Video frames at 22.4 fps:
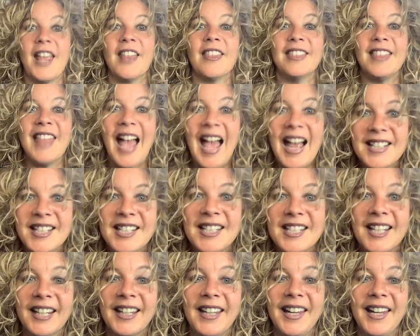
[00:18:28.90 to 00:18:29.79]
That's
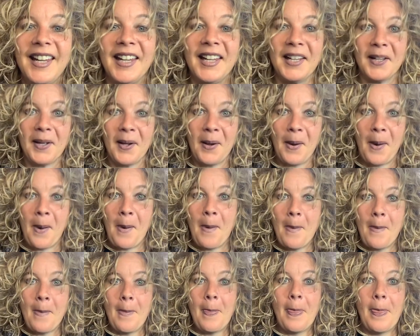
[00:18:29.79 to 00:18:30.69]
the key.
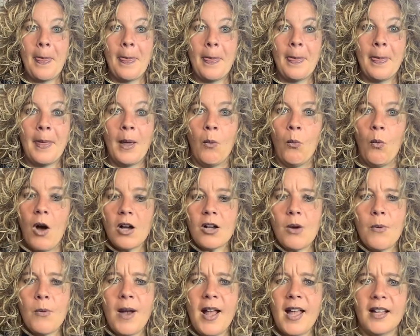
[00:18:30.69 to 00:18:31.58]

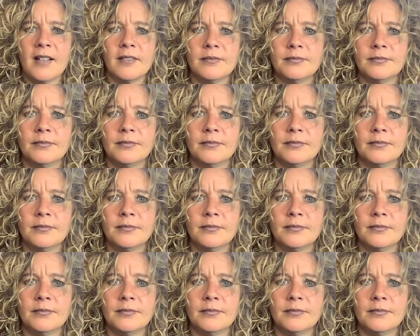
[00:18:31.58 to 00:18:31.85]
Walk away.